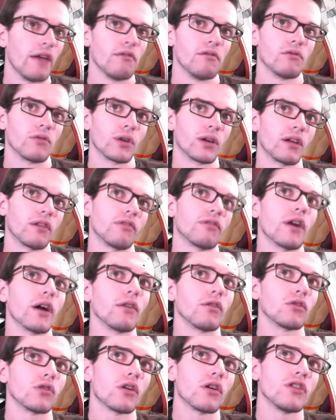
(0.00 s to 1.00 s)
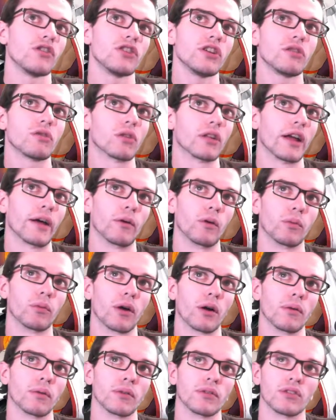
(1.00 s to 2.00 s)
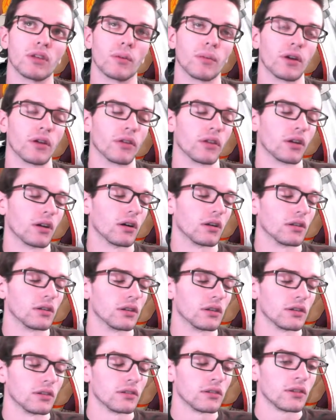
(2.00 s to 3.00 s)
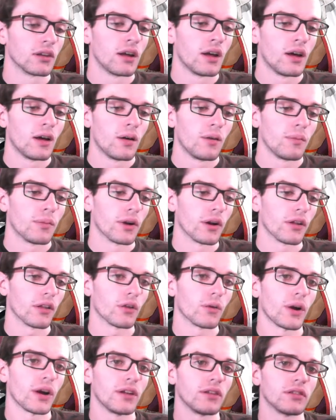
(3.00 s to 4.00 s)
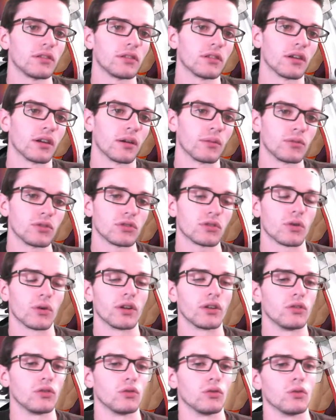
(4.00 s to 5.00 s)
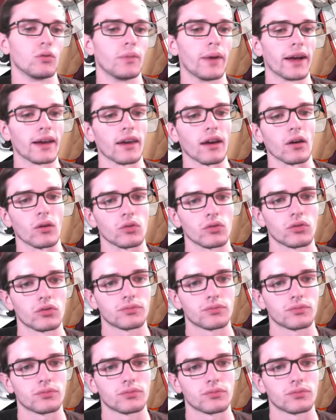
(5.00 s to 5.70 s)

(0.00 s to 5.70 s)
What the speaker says: If we get a 5-star in general, I will probably summon on the colorless. But otherwise, I'm just going to back out.